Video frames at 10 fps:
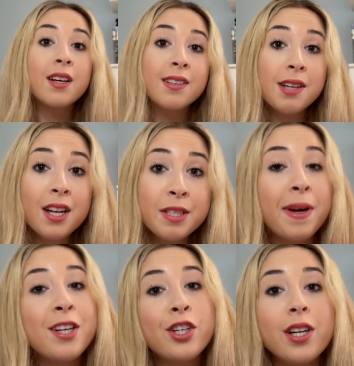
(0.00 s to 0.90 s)
Not to
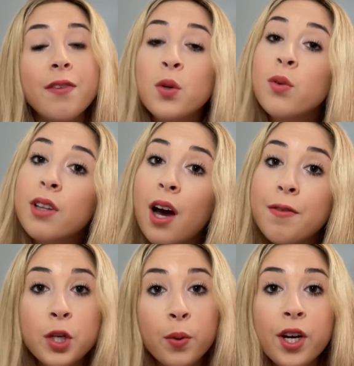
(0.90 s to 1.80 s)
mention, if you love
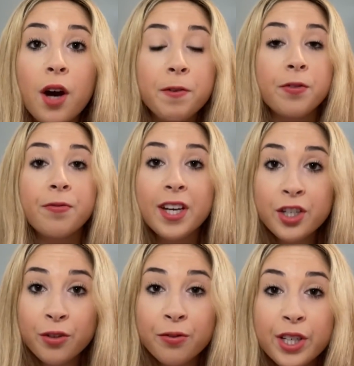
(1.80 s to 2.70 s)
showing off your
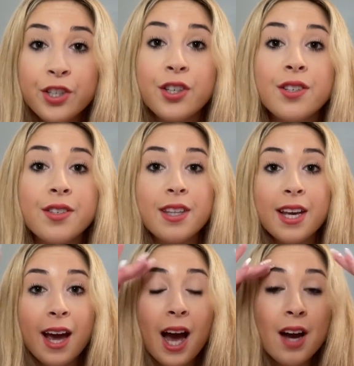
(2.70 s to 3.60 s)
facial features,
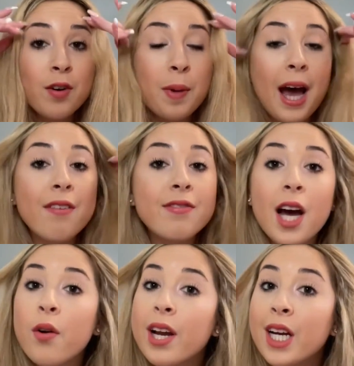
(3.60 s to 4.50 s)
the half up, half
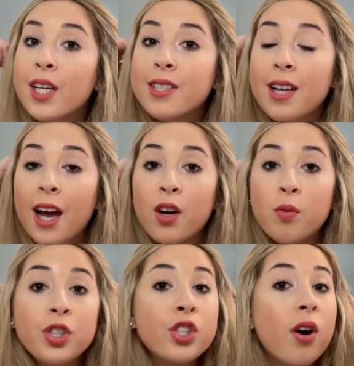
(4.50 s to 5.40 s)
down hairstyle
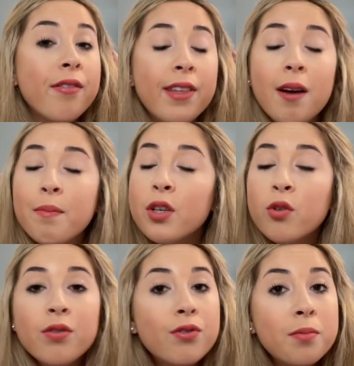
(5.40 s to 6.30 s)
will show off that
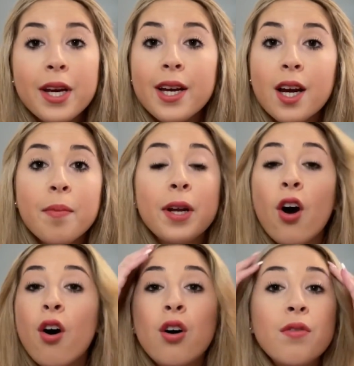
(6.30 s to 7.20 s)
beautiful makeup and
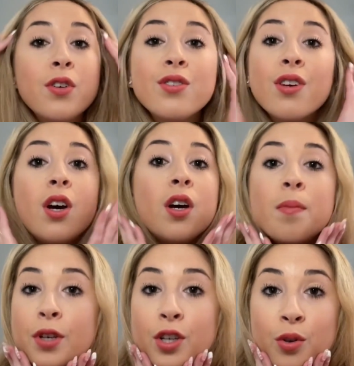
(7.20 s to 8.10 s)
all those
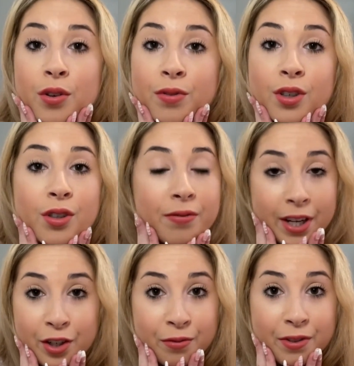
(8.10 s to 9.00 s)
beautiful
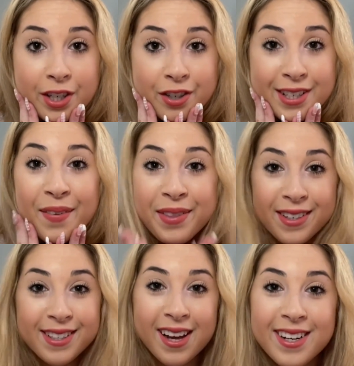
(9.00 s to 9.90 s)
facial features out there,
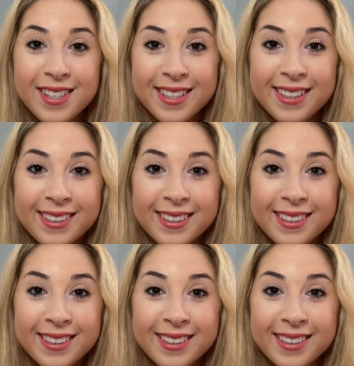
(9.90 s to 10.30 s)
Slayers.